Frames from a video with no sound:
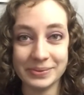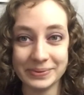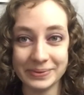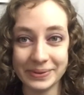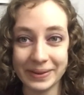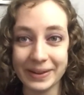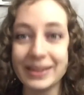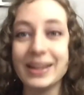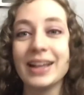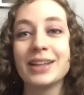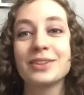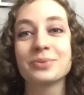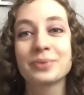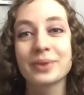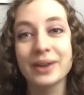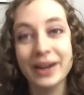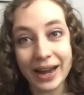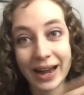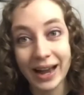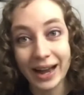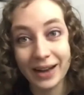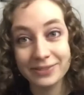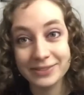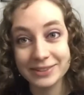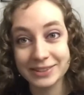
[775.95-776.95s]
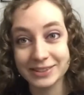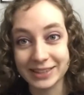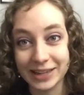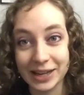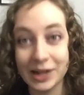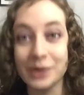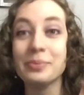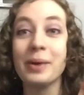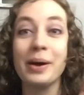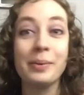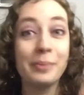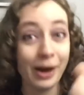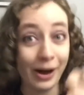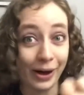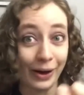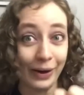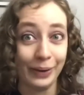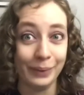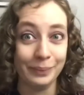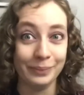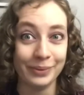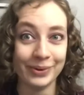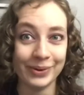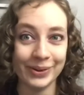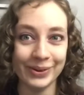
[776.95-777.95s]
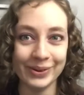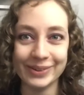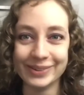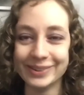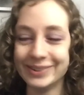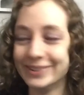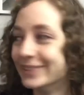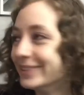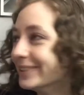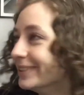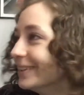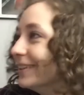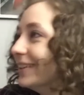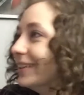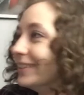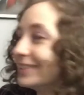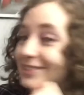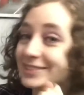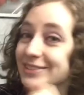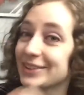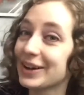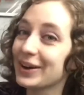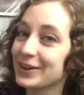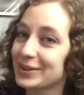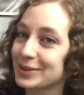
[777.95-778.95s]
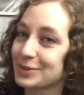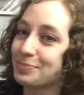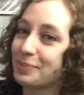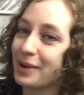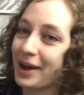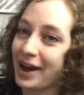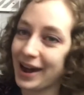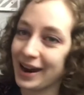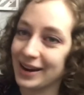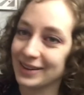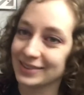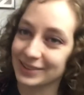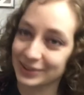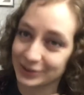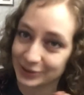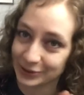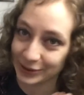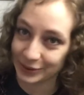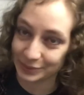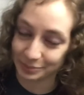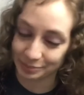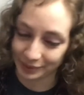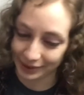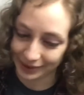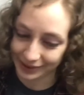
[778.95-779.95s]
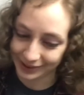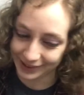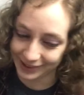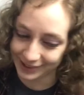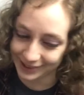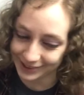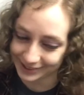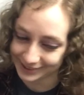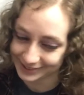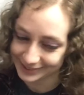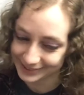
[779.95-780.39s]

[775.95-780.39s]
That's what I have to tell my mom. It's not as bad as it could be.